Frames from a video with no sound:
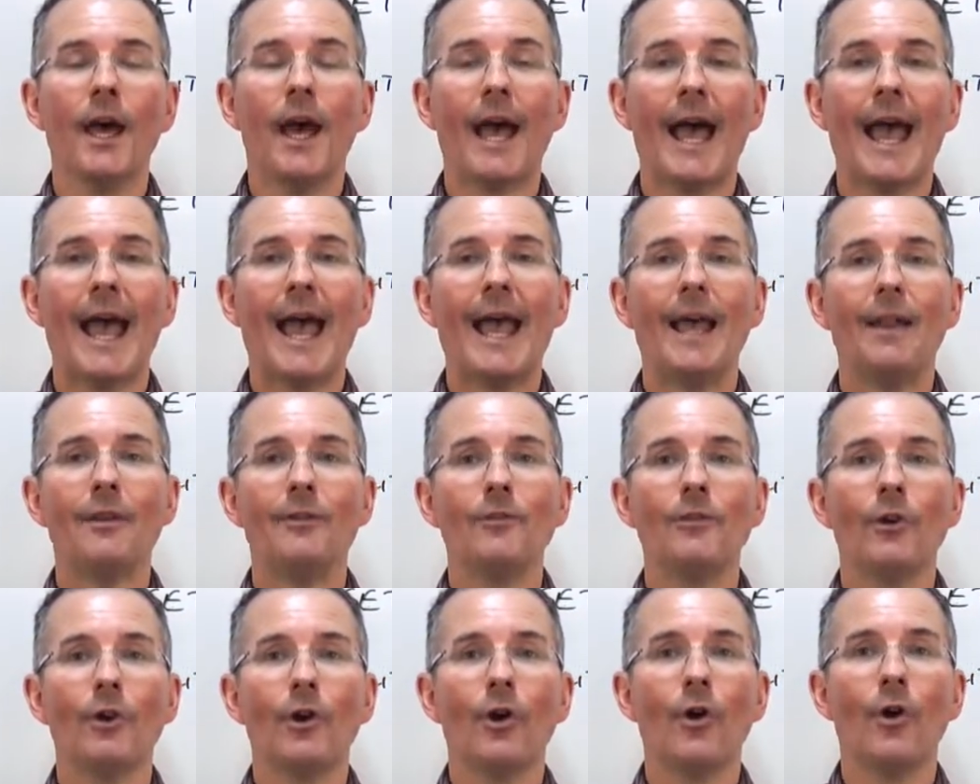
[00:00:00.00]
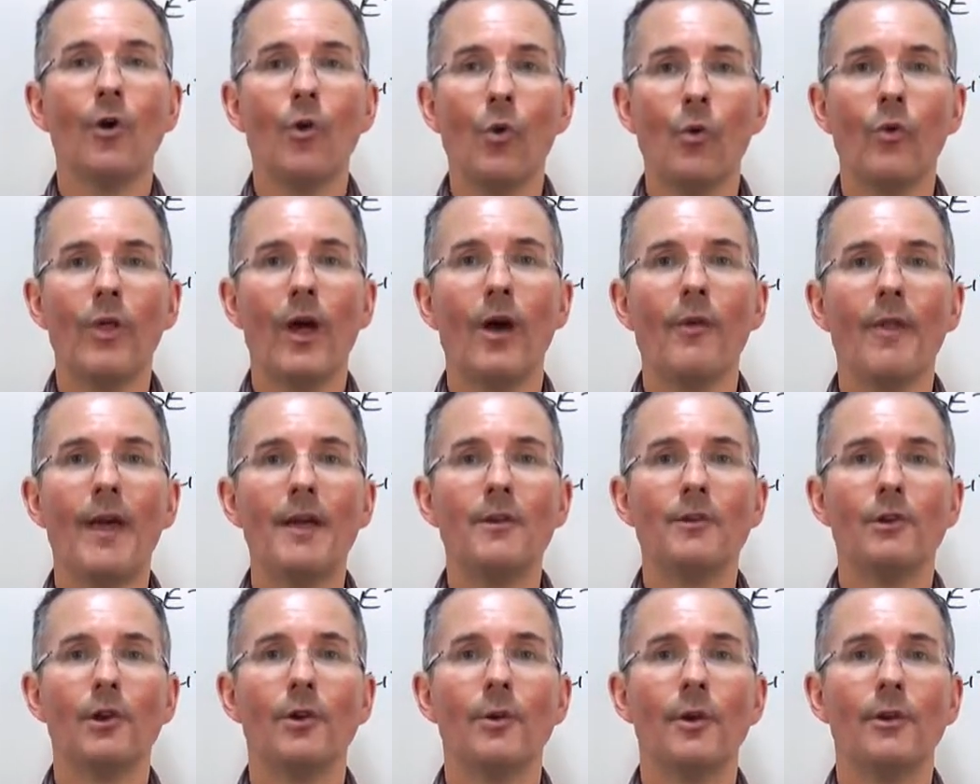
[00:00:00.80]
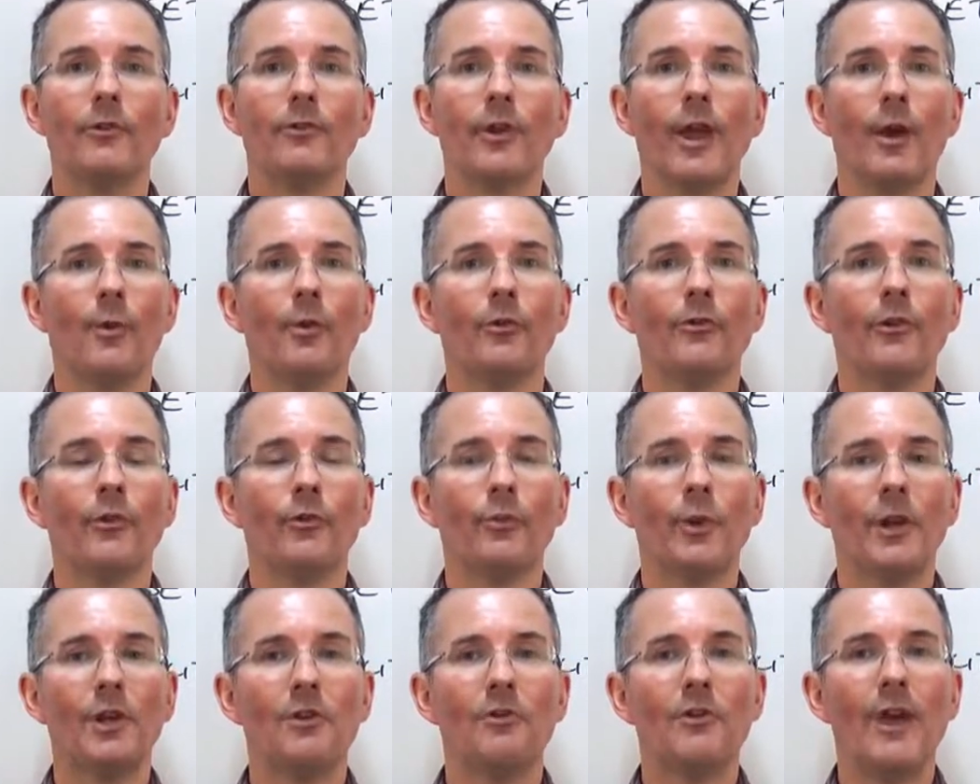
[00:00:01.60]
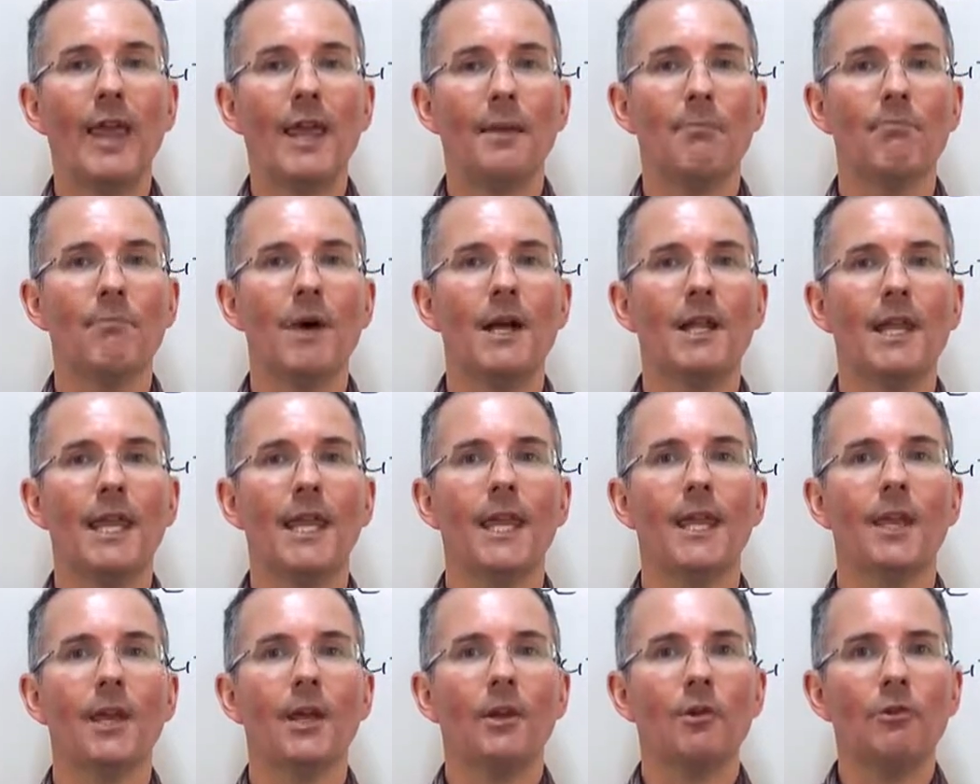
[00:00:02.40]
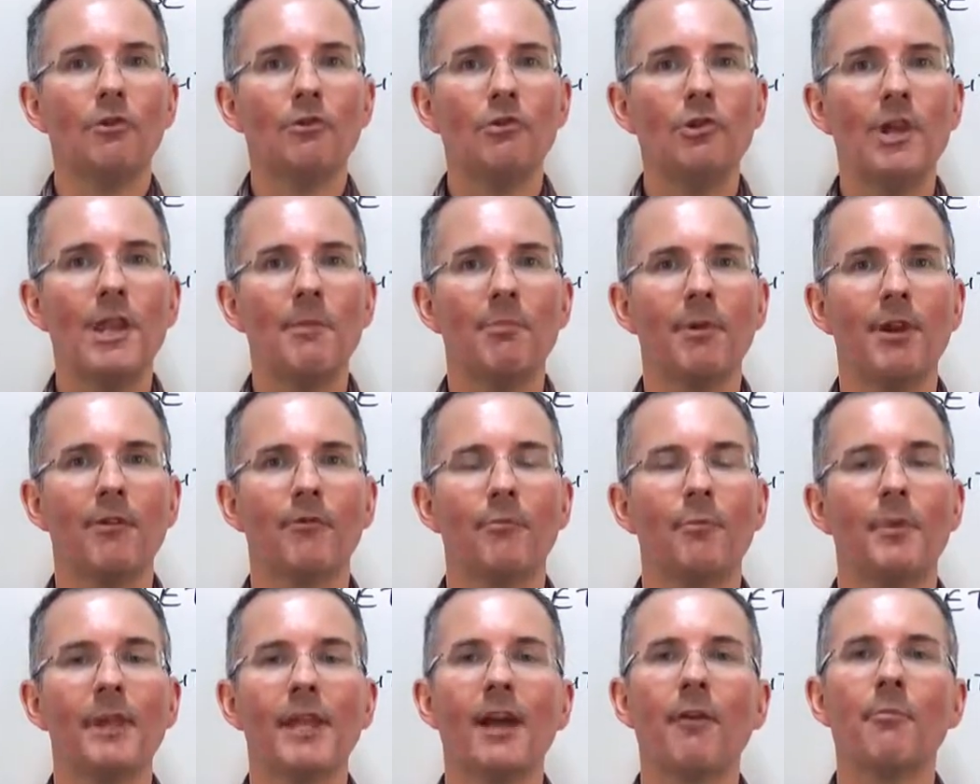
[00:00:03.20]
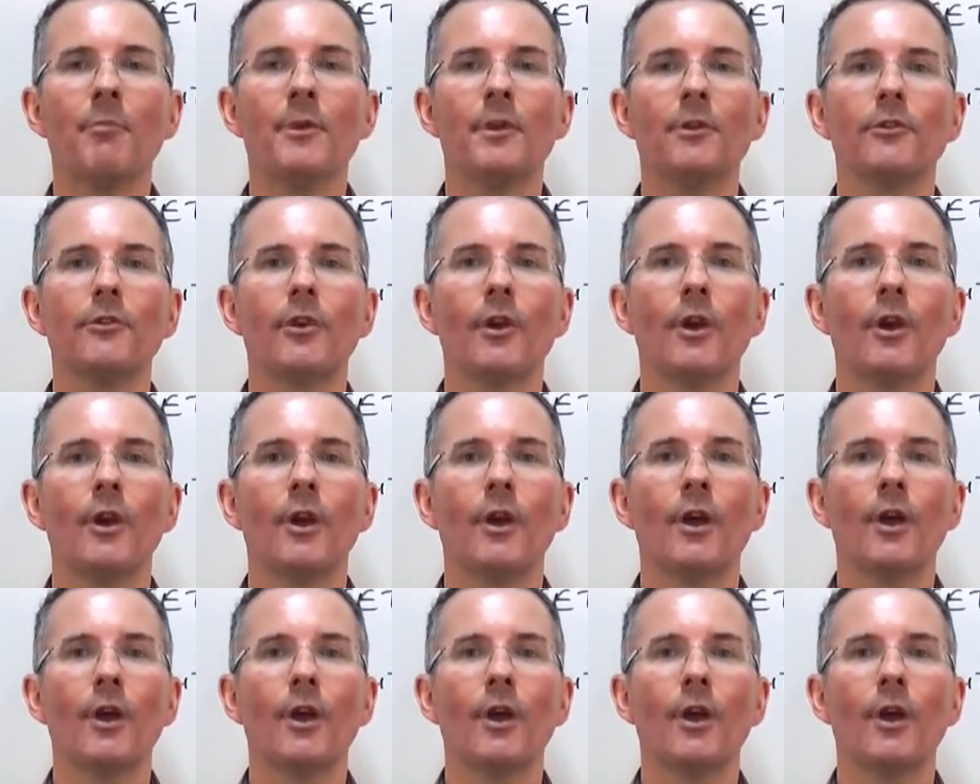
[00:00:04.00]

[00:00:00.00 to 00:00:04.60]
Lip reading: And all they'll then do is say, well, since we can take money cheaply from the government,